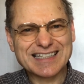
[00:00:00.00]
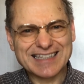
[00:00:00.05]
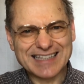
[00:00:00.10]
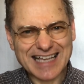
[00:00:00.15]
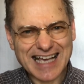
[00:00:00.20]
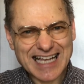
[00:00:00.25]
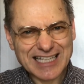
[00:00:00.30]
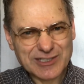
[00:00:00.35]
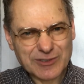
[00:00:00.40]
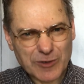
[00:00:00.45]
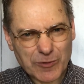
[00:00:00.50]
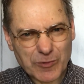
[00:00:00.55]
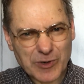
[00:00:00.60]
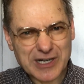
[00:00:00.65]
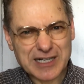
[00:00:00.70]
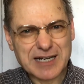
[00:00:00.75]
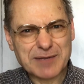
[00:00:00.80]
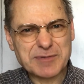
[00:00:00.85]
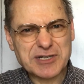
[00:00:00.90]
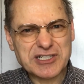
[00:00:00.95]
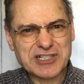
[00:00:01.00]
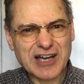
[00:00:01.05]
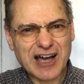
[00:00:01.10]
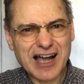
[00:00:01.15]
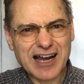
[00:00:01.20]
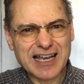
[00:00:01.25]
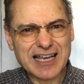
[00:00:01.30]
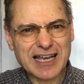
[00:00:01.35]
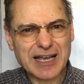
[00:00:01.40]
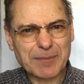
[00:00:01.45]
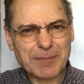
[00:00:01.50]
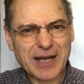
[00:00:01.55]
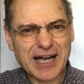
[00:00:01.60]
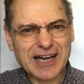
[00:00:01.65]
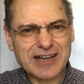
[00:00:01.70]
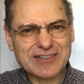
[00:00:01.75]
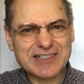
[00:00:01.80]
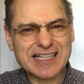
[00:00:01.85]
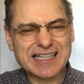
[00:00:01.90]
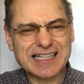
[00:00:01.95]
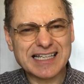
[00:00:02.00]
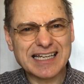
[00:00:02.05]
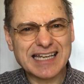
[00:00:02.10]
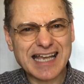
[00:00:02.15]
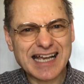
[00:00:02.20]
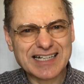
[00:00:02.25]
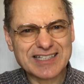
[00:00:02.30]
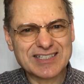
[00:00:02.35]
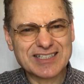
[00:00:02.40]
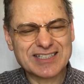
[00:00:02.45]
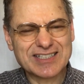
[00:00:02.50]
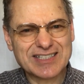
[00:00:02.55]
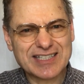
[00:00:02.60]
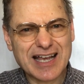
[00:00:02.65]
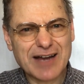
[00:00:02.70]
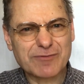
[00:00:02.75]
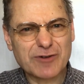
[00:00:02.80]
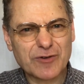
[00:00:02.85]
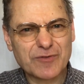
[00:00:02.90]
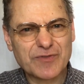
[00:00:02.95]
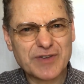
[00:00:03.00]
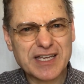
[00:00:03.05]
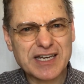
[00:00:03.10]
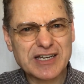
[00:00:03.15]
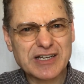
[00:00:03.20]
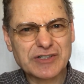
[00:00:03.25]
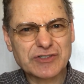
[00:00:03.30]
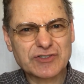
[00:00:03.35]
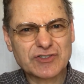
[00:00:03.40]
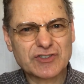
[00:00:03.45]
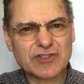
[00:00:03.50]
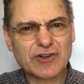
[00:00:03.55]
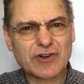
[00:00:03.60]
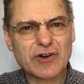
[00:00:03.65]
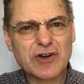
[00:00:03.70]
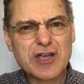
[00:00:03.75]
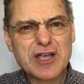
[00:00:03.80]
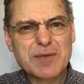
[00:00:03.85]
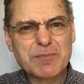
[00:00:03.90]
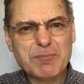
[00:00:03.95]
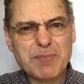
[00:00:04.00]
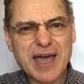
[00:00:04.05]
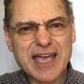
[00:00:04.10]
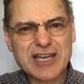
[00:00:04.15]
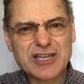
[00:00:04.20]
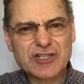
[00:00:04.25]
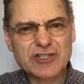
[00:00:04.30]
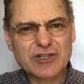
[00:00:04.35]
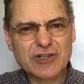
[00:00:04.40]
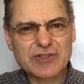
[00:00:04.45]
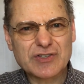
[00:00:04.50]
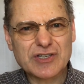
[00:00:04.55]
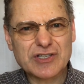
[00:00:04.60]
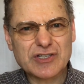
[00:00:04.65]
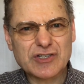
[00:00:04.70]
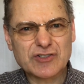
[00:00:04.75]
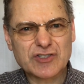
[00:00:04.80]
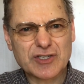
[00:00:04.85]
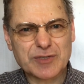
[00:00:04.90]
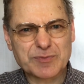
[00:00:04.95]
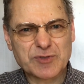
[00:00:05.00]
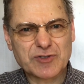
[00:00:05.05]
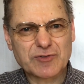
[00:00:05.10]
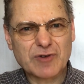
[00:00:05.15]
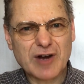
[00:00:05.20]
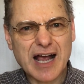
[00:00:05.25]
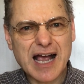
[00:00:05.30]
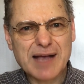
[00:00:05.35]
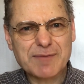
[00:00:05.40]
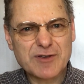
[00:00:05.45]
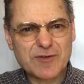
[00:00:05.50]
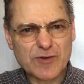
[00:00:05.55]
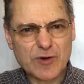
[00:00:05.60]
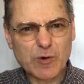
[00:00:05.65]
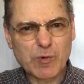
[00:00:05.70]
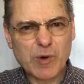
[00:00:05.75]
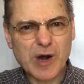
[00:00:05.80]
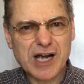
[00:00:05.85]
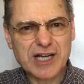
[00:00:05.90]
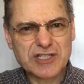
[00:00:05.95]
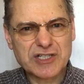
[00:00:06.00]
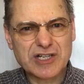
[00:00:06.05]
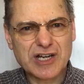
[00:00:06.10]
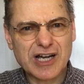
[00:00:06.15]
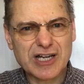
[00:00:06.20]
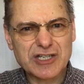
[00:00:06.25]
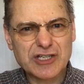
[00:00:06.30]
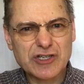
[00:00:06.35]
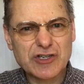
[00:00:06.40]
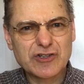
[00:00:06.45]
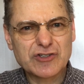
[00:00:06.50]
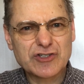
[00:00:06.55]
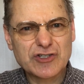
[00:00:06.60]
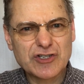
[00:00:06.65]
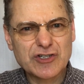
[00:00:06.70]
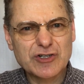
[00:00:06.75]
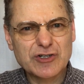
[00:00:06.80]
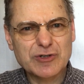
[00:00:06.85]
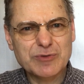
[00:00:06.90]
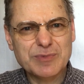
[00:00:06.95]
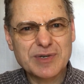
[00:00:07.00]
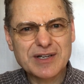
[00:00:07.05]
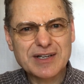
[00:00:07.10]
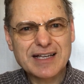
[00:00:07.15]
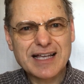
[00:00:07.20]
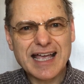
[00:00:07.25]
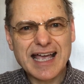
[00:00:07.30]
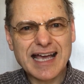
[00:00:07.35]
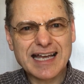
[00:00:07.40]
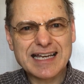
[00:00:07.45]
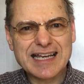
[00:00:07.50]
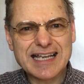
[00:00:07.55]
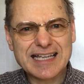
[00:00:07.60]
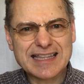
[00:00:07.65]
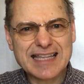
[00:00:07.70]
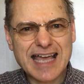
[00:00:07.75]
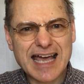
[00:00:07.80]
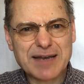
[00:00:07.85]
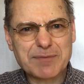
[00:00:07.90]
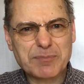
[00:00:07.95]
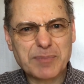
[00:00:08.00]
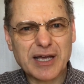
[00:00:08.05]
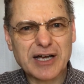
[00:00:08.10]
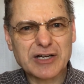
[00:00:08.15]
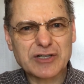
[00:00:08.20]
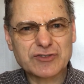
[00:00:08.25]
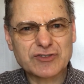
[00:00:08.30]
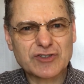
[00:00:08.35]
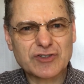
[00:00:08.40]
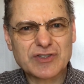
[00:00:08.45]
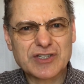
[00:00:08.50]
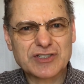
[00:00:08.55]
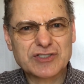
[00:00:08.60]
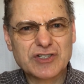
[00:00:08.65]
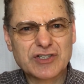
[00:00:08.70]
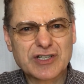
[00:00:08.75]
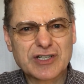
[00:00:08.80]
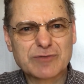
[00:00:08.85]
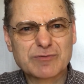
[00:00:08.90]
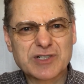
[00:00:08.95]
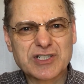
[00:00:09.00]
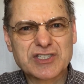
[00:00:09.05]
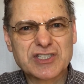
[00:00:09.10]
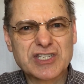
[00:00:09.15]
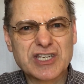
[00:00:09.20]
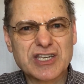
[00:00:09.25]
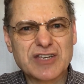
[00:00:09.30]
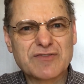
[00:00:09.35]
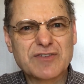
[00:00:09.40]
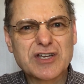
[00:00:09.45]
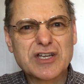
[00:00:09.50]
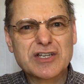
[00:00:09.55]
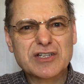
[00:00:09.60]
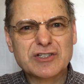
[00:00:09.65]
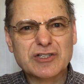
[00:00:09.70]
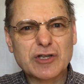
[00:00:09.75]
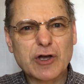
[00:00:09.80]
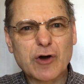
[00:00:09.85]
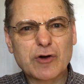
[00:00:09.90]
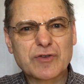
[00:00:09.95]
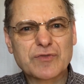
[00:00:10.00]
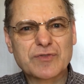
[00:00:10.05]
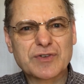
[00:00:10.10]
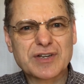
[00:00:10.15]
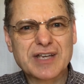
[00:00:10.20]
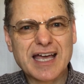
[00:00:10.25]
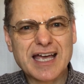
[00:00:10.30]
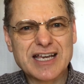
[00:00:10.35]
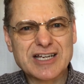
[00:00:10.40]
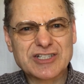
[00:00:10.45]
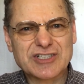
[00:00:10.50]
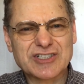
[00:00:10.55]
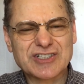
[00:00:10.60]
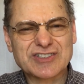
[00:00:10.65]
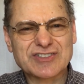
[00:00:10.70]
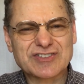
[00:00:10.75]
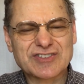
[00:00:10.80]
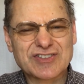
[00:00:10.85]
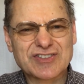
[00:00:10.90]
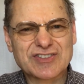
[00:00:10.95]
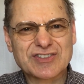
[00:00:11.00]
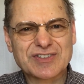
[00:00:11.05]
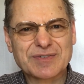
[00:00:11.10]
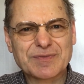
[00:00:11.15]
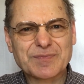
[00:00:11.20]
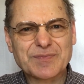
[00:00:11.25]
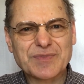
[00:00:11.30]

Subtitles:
That's what we're going to be talking about in the next several videos. So make sure that you subscribe if you're watching on YouTube, and hit that bell so that you can receive notifications.